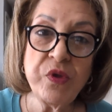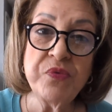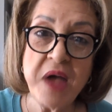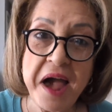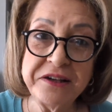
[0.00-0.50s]

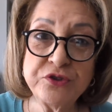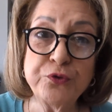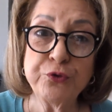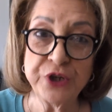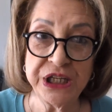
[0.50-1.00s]
that is
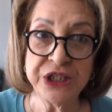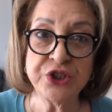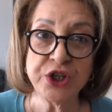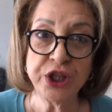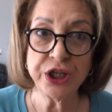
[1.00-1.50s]
freaking
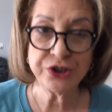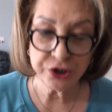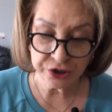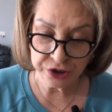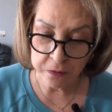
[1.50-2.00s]

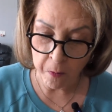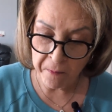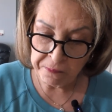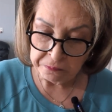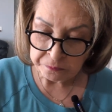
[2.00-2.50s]
delicious.
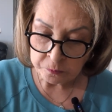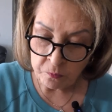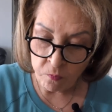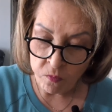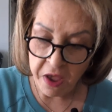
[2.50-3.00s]

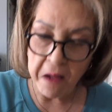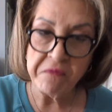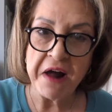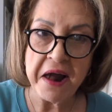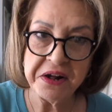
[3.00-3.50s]

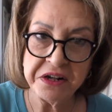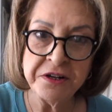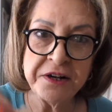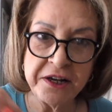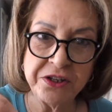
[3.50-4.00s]
If I
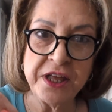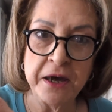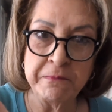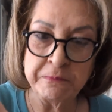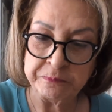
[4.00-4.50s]
can get
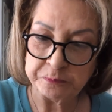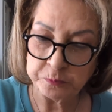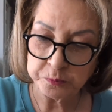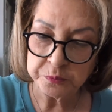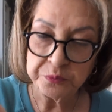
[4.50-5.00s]
them
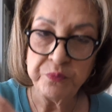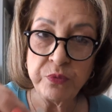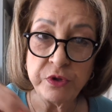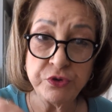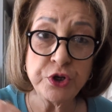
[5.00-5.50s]

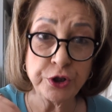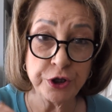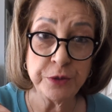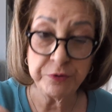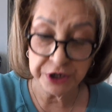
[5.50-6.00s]
to
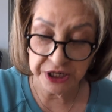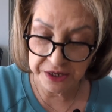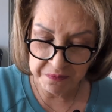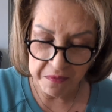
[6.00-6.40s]
look pretty,